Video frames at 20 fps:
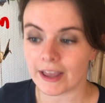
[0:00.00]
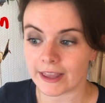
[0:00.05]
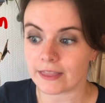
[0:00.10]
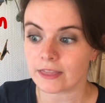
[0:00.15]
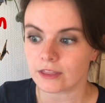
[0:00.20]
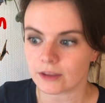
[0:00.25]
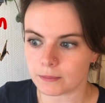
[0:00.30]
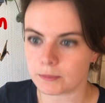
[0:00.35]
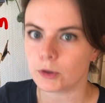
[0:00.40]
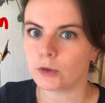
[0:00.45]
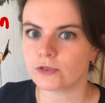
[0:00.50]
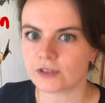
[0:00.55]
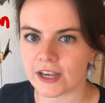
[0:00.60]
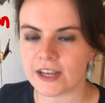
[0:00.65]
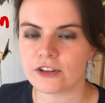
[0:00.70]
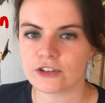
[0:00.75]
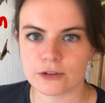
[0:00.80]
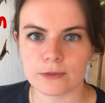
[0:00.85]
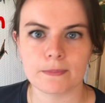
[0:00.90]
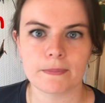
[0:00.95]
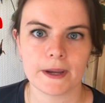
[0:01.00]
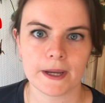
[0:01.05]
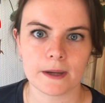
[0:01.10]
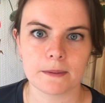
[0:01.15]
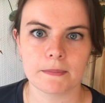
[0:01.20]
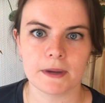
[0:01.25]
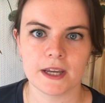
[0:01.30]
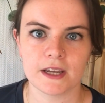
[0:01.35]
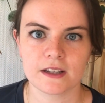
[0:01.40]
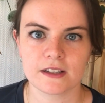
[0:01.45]
in the mutation
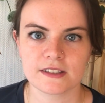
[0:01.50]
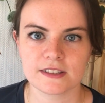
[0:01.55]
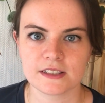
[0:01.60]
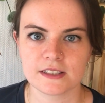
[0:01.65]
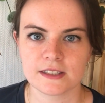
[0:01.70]
pick-a-mix.